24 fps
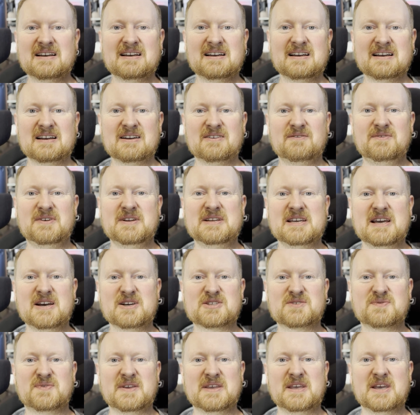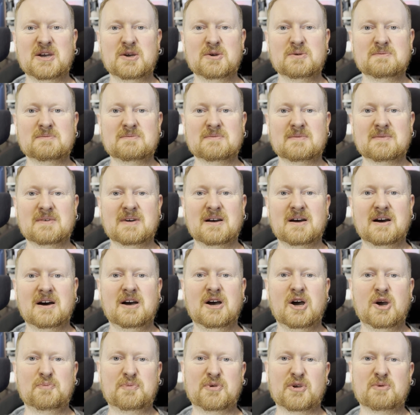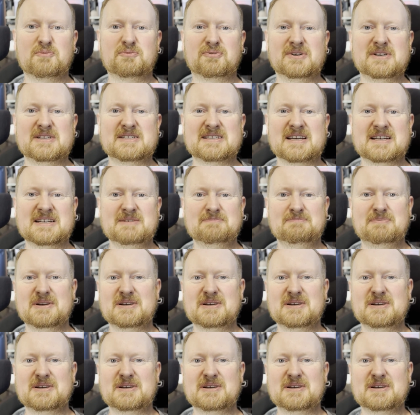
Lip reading: videos for you. I hope you appreciate it,